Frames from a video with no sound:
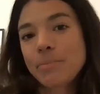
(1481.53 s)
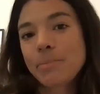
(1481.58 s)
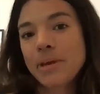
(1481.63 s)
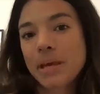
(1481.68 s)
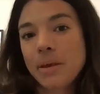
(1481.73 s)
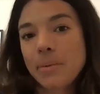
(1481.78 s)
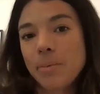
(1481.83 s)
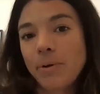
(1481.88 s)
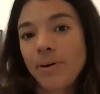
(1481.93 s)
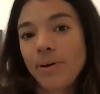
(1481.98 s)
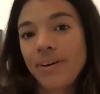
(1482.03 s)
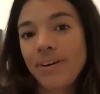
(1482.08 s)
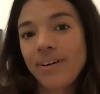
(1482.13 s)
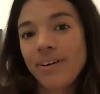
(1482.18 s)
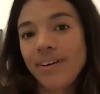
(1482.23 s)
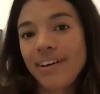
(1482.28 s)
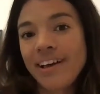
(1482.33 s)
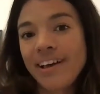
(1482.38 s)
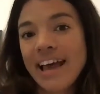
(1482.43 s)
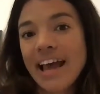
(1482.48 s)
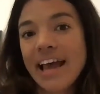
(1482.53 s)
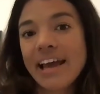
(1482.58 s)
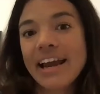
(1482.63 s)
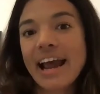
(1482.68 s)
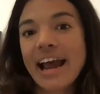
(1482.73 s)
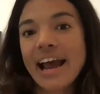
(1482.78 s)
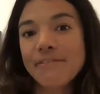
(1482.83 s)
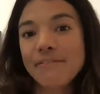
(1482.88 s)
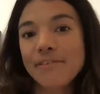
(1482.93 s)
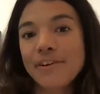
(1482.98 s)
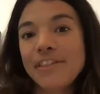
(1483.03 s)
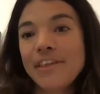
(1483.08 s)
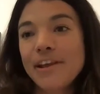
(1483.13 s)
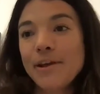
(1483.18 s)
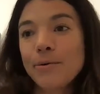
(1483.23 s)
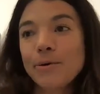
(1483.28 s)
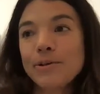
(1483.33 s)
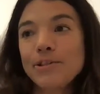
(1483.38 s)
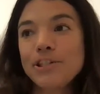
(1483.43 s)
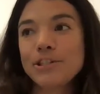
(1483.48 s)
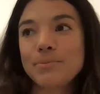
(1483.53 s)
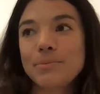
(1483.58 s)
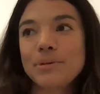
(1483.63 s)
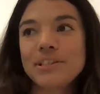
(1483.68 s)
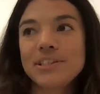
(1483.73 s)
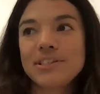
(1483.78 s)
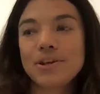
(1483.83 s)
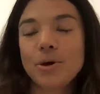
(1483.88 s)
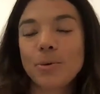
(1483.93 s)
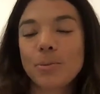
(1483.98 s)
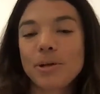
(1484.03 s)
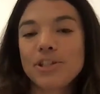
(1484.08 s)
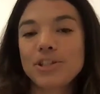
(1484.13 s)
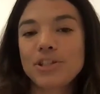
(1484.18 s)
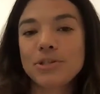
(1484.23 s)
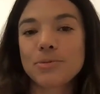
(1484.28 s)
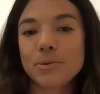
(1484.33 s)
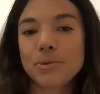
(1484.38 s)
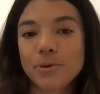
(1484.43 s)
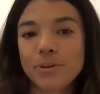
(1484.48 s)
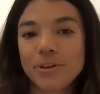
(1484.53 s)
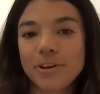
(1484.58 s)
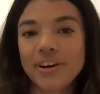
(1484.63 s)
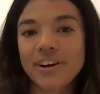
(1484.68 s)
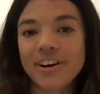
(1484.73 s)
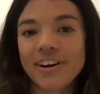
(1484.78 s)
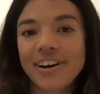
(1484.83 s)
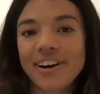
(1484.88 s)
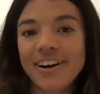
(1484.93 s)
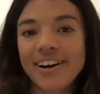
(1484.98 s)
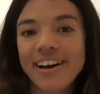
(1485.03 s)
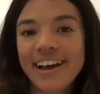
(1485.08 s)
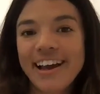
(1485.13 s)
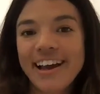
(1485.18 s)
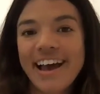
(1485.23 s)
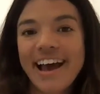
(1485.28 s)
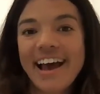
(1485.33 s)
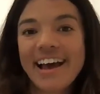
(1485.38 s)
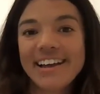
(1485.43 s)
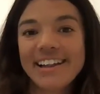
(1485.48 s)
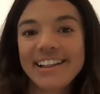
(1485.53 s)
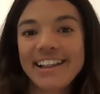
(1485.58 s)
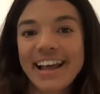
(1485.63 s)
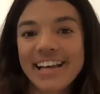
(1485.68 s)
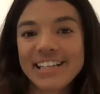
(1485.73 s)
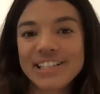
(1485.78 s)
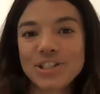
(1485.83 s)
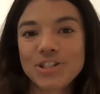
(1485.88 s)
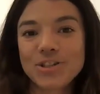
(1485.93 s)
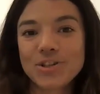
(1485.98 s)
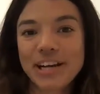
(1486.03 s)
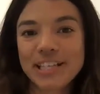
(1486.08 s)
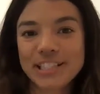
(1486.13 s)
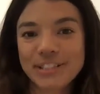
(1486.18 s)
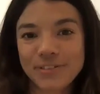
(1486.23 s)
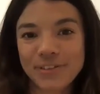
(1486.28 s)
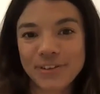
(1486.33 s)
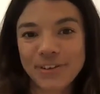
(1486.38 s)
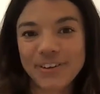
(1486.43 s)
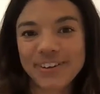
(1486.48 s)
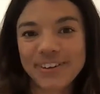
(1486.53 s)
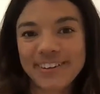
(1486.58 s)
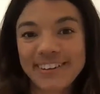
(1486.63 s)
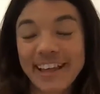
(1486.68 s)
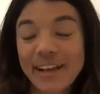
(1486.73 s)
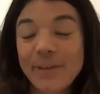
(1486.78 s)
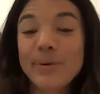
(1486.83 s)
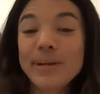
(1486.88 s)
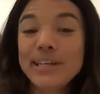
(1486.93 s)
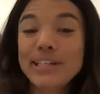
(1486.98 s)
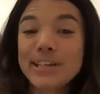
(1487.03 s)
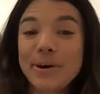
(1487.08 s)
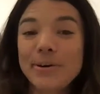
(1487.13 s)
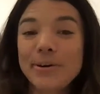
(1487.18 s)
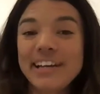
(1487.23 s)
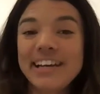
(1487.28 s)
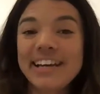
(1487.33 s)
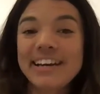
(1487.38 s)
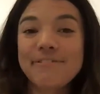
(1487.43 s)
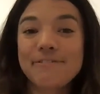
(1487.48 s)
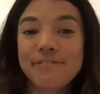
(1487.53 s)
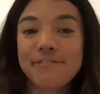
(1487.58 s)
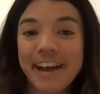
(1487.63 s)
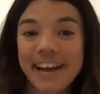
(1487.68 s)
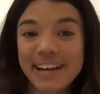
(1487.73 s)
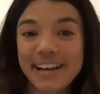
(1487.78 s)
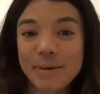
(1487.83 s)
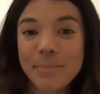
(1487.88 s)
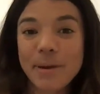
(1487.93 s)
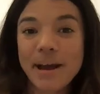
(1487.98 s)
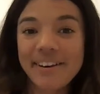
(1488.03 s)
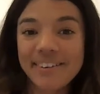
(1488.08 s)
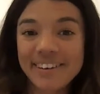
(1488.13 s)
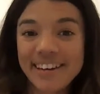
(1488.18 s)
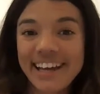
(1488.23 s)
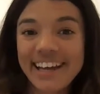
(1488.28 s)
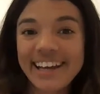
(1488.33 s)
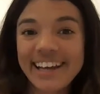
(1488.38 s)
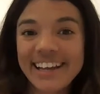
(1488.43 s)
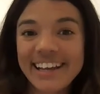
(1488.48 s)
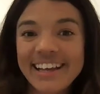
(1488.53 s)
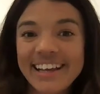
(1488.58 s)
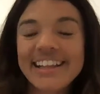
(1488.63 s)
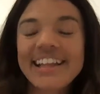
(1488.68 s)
people and everything would just be so much smoother and less stressful. Like, we right. don't need to fight about it.